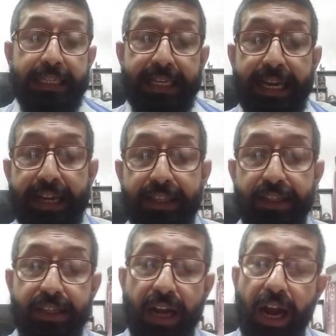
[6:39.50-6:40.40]
Date,
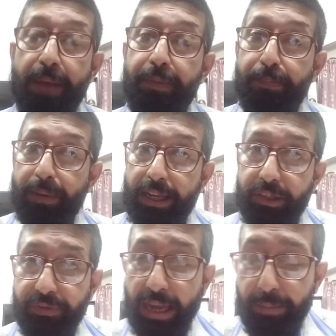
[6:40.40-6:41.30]
time, and place
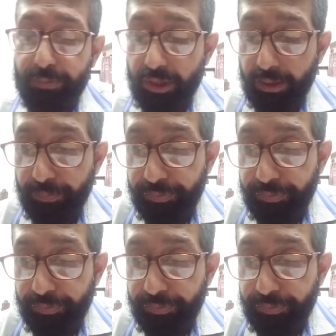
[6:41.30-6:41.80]
of capture.